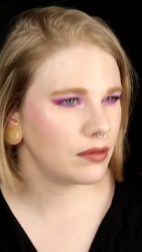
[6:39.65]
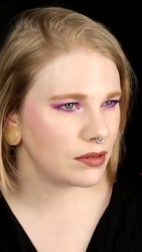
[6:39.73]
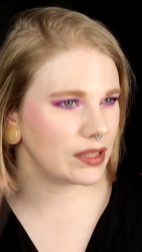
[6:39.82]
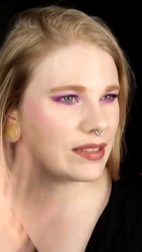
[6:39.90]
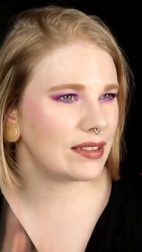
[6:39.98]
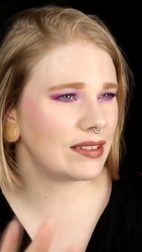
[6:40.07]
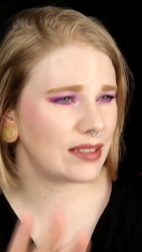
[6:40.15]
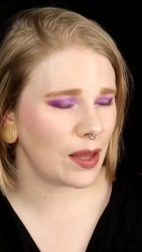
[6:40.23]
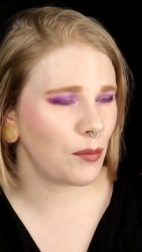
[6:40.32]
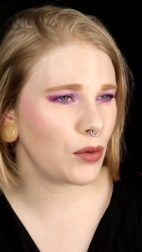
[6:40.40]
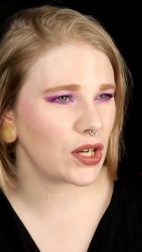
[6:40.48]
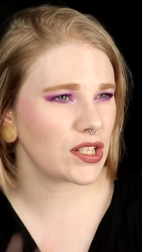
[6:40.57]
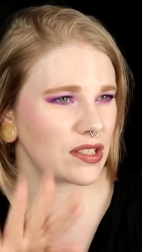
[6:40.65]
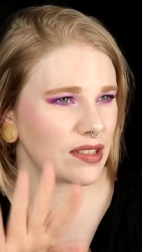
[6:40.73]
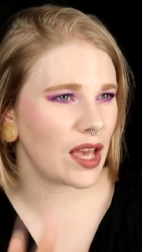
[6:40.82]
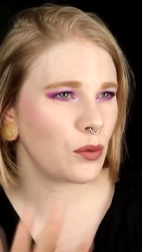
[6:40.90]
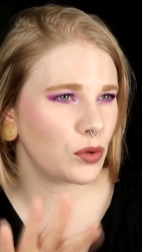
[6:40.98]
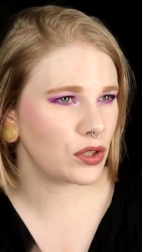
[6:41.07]
This is 10 brushes
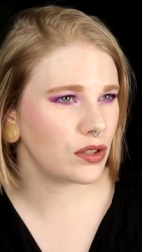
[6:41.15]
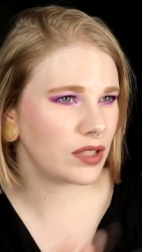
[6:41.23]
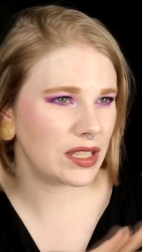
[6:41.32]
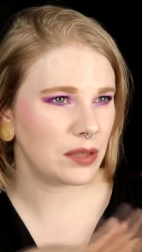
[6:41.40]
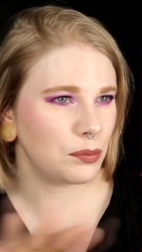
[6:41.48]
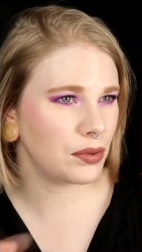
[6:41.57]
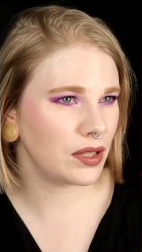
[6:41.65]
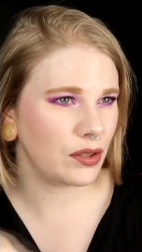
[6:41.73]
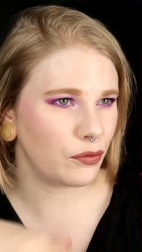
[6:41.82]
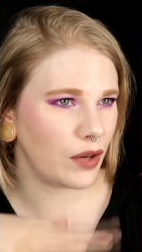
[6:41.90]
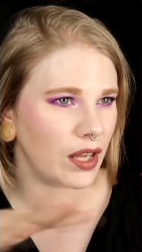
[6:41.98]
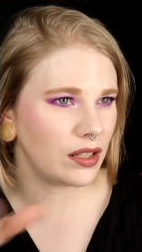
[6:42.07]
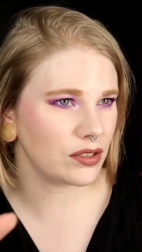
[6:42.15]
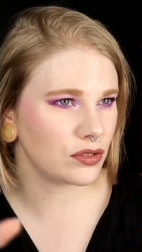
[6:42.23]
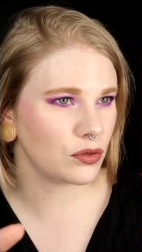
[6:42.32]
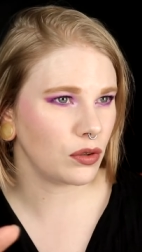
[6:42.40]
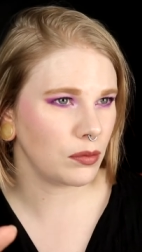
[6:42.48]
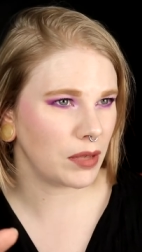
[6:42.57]
I would keep if I
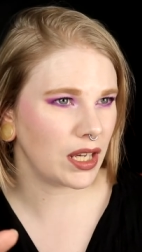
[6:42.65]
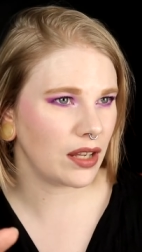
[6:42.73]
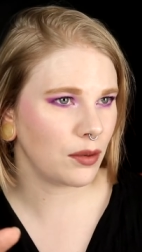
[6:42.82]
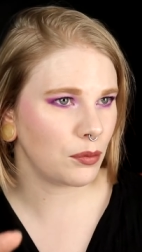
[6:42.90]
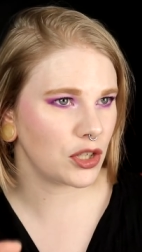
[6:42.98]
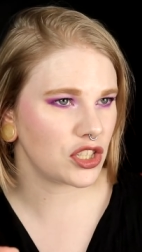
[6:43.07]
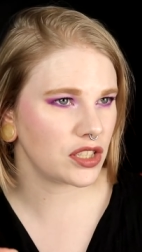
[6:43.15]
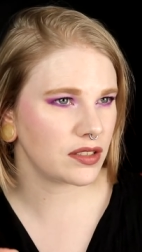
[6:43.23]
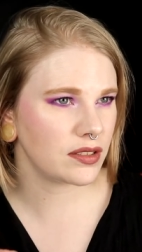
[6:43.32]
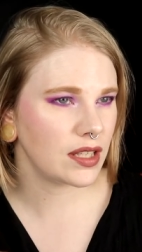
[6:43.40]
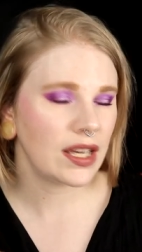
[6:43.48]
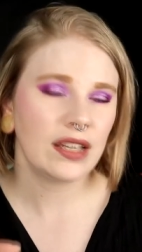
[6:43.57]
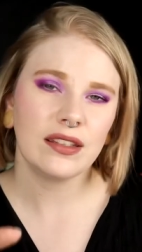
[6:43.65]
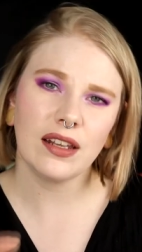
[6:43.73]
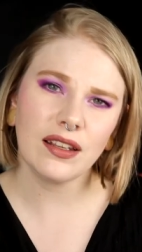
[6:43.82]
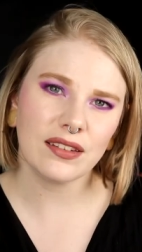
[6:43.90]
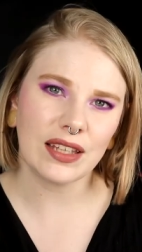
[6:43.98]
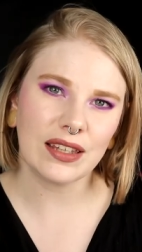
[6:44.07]
lost all my other brushes. Did
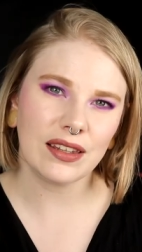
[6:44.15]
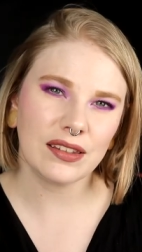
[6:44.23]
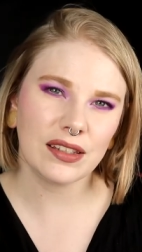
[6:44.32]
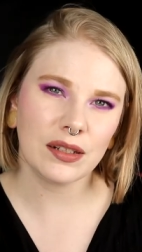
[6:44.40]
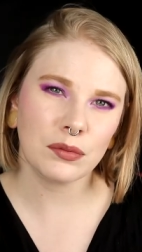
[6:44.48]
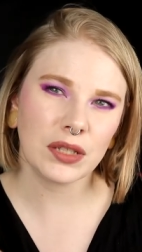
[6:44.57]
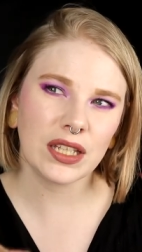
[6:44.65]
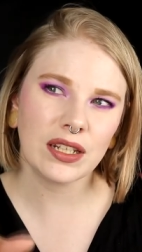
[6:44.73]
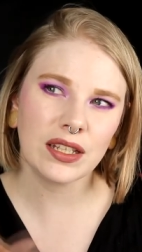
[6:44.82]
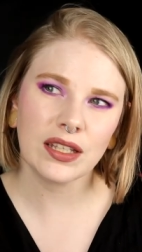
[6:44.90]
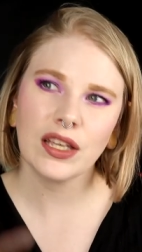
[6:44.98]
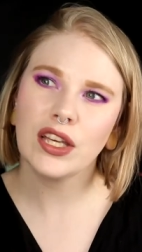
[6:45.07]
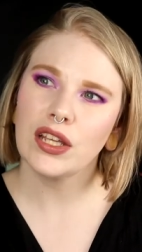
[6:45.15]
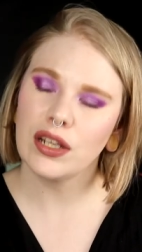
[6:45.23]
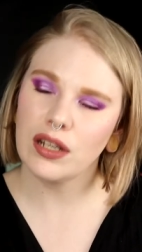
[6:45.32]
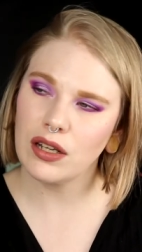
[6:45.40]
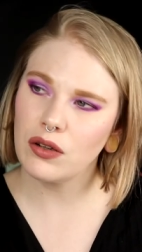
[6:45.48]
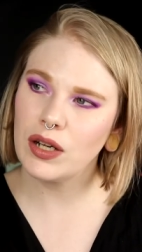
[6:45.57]
I say that in the beginning?
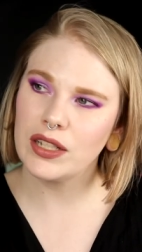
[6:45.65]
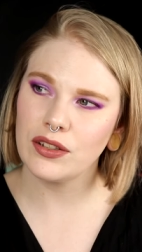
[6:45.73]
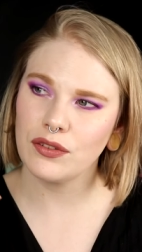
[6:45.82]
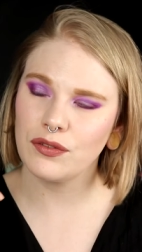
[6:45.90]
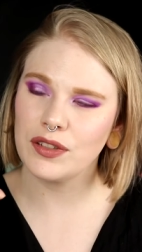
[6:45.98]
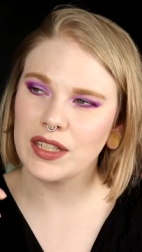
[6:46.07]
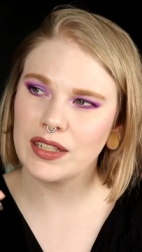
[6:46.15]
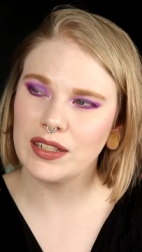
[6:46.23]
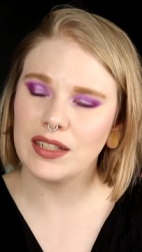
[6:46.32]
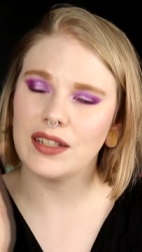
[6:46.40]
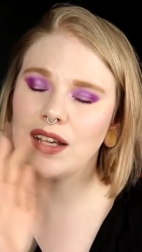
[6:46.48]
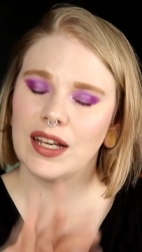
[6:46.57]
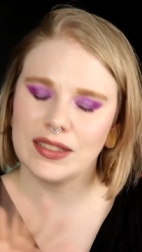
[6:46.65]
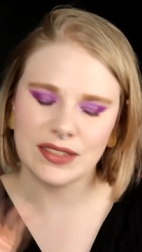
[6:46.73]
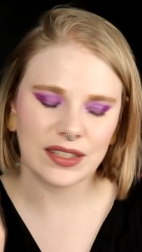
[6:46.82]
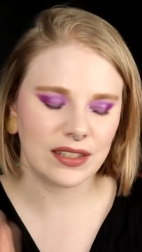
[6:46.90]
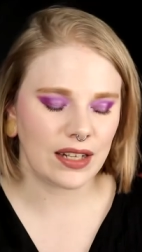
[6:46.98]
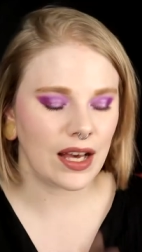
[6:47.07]
No, I don't think I did. I say
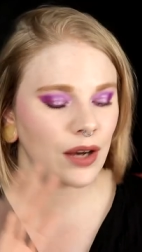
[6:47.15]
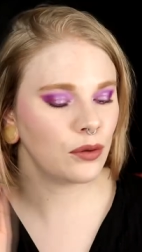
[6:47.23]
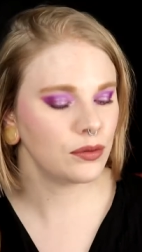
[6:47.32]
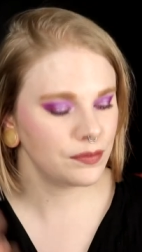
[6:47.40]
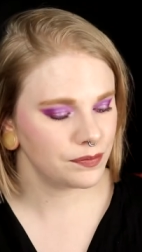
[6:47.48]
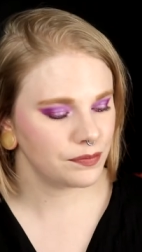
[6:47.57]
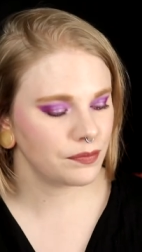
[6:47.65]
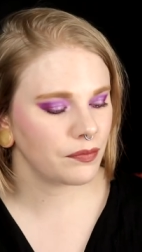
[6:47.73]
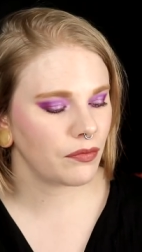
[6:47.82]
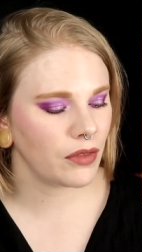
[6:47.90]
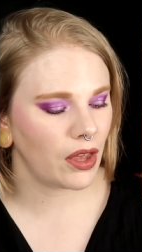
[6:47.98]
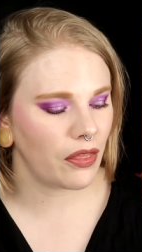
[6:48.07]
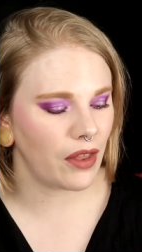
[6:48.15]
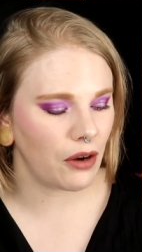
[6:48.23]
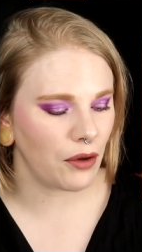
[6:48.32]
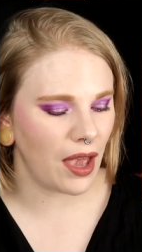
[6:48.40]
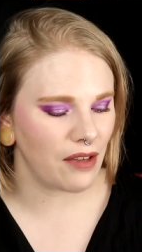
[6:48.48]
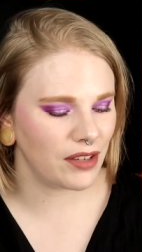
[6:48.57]
it now. There
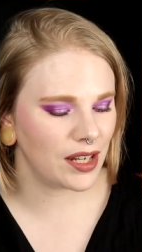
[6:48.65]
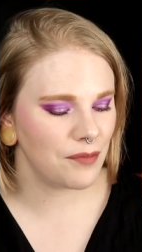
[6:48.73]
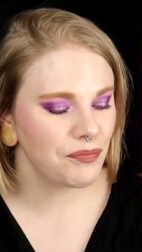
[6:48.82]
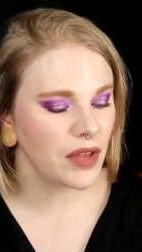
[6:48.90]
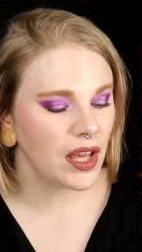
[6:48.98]
you have it.